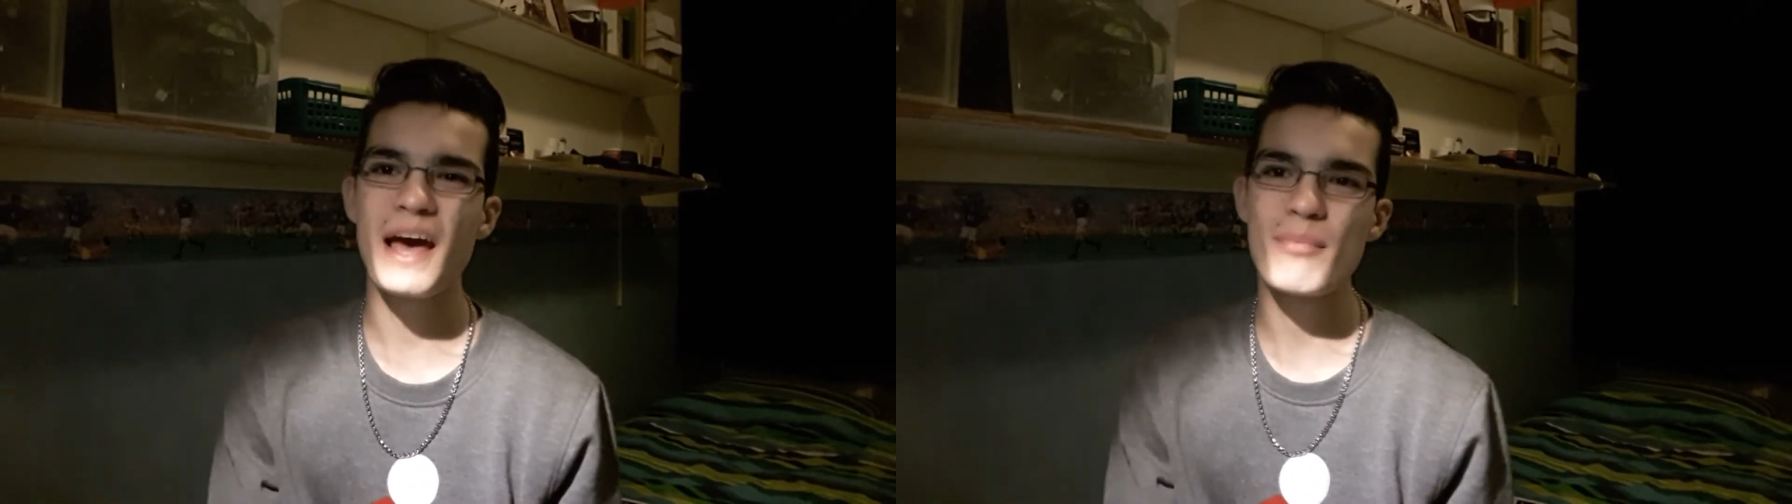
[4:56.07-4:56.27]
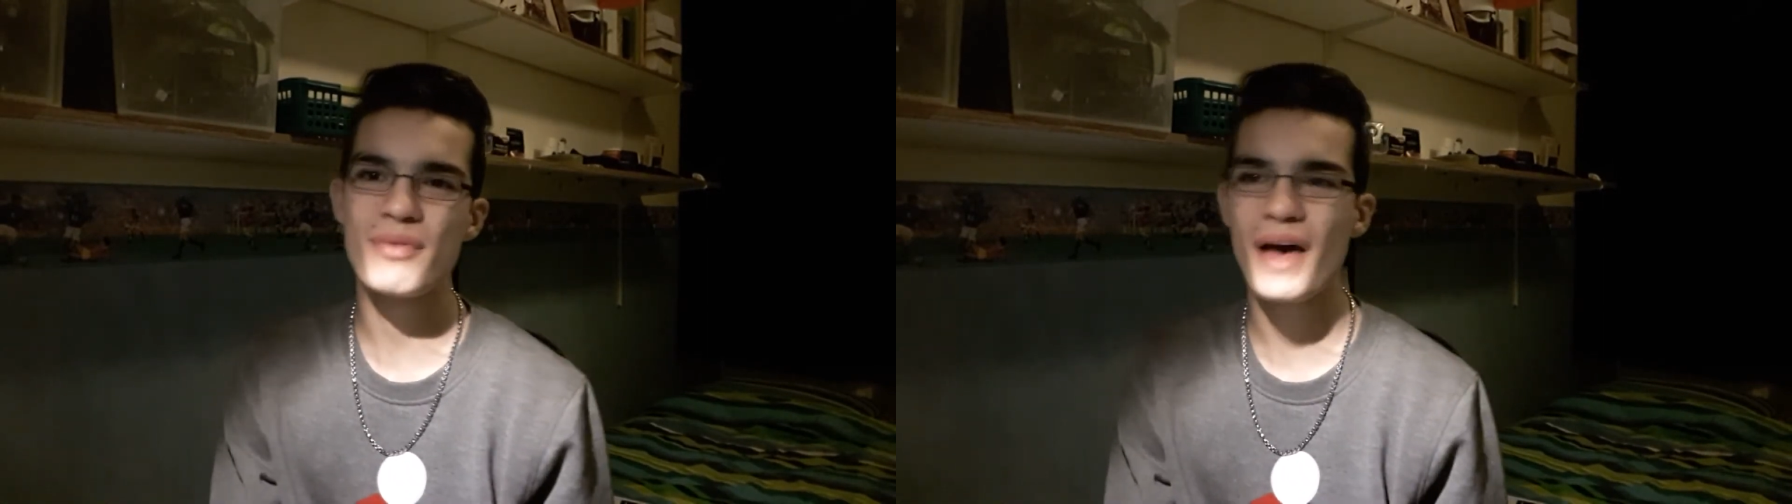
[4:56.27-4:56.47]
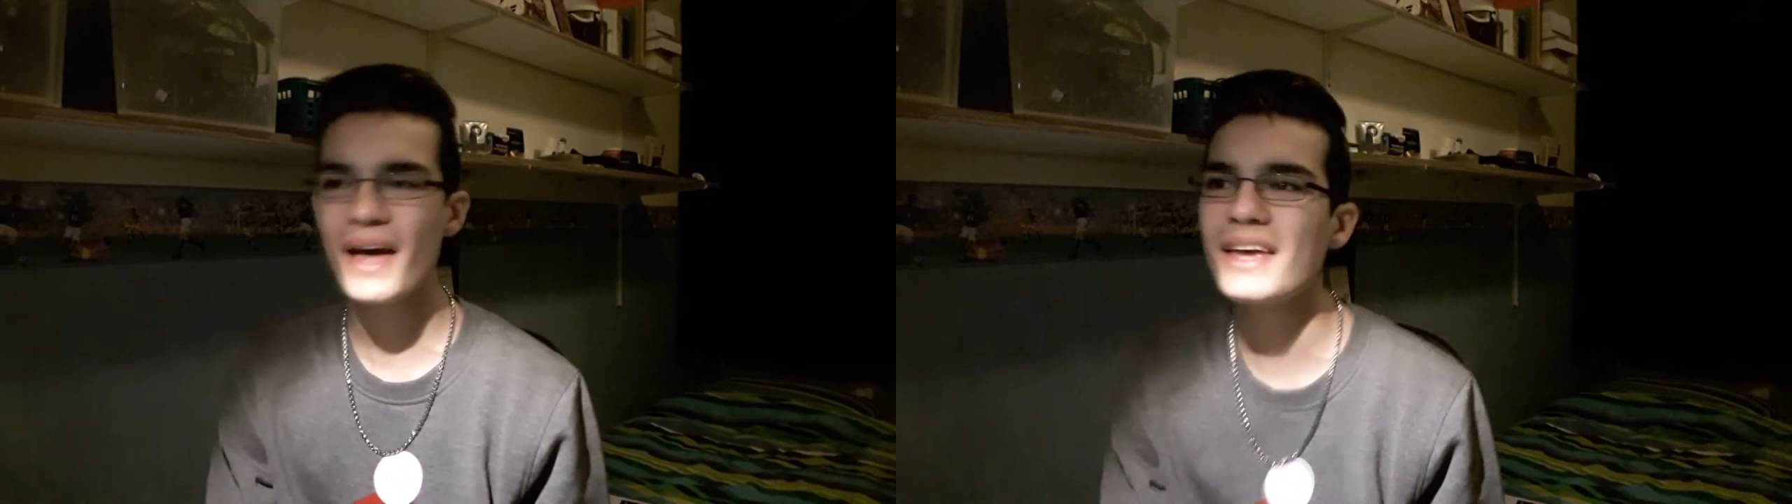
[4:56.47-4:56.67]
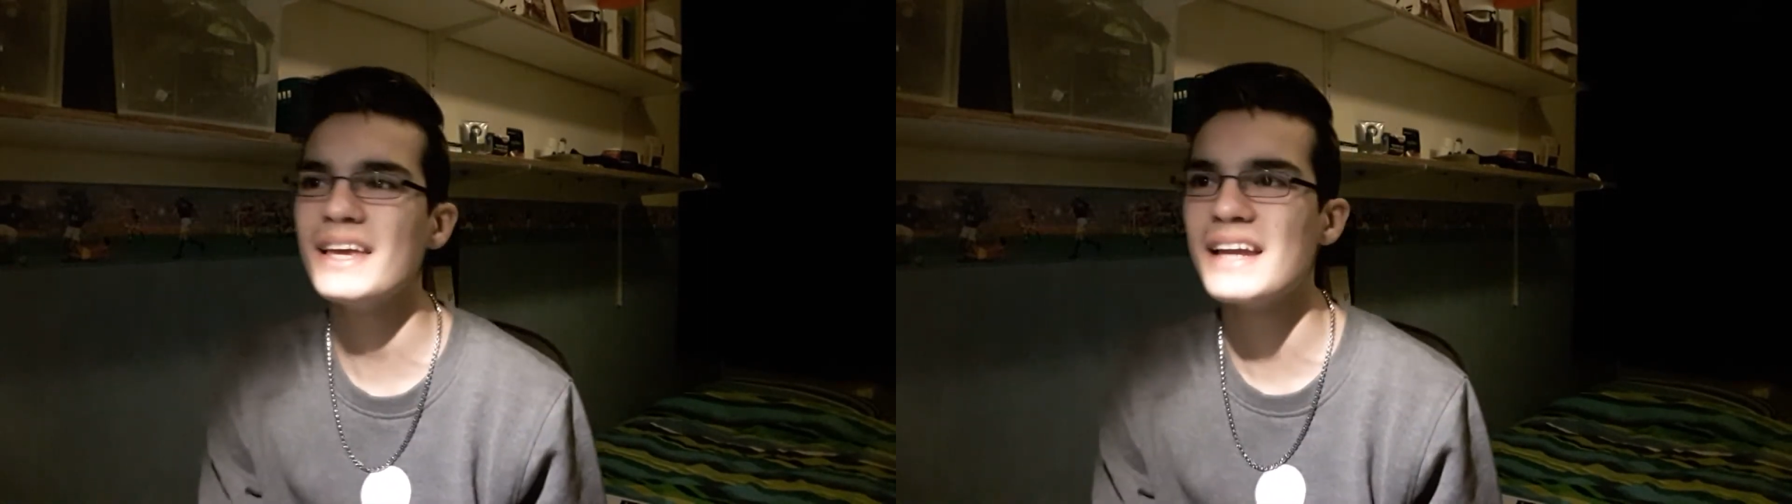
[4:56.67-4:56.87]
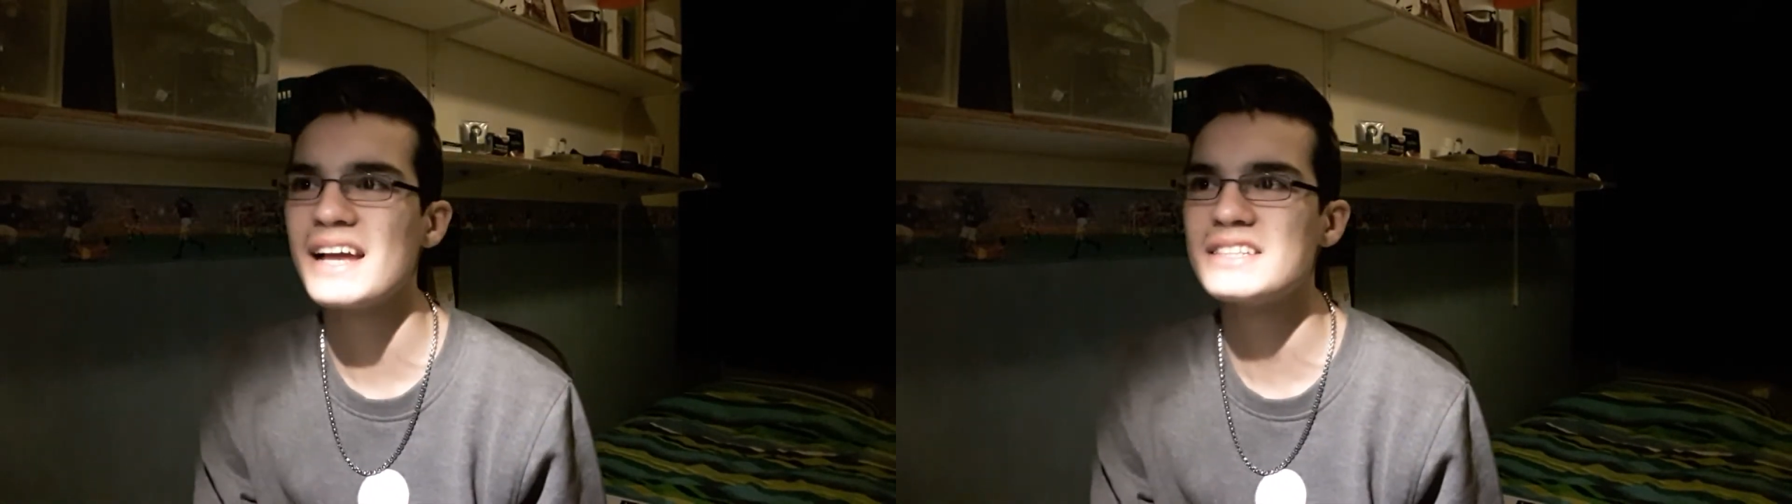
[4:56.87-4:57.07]
am that
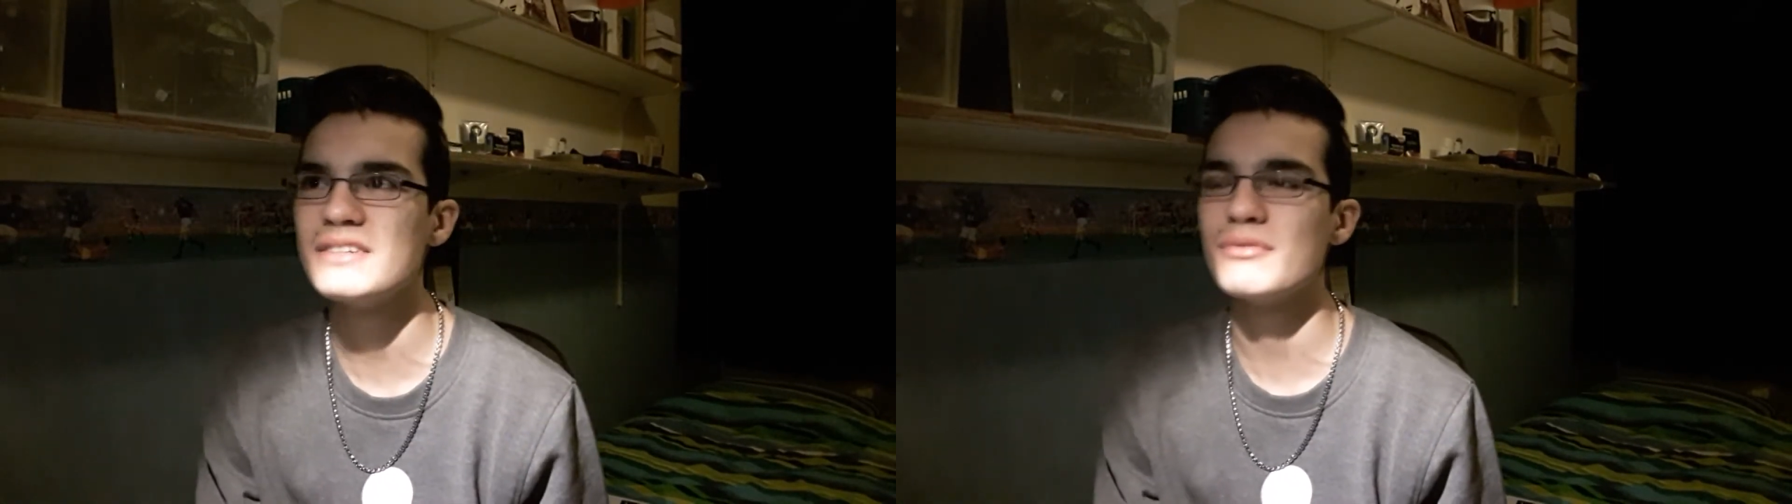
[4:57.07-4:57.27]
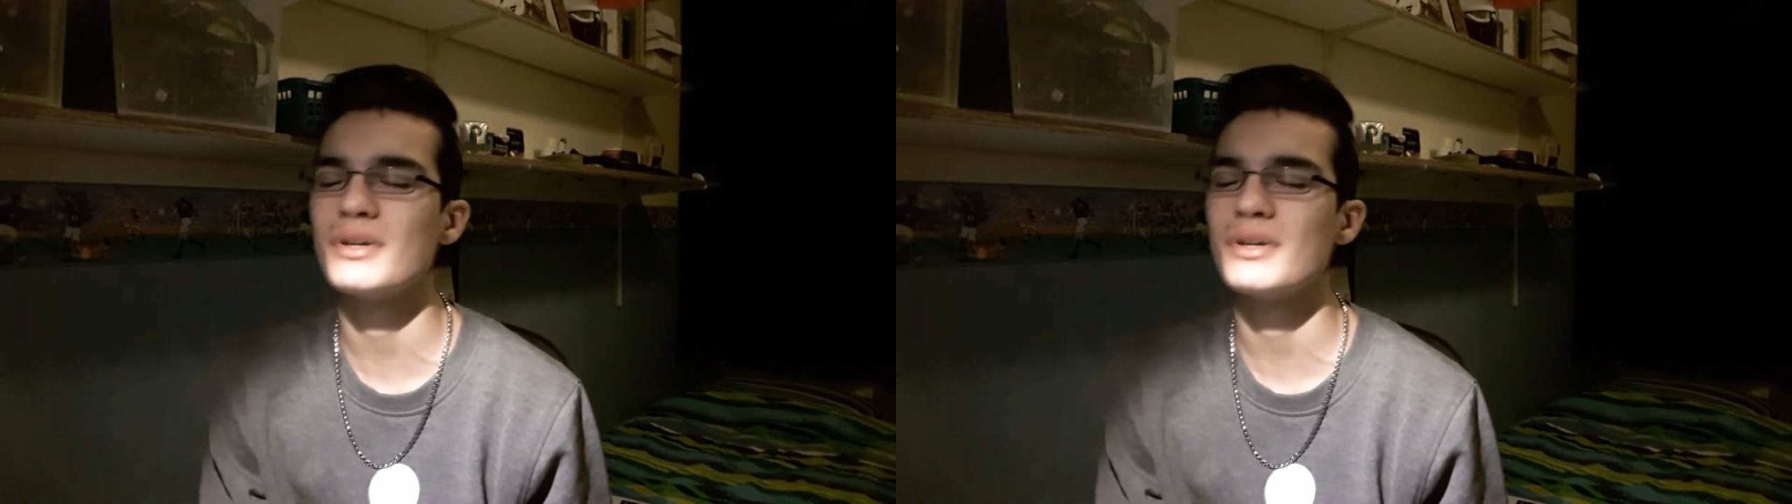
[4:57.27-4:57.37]
inactive,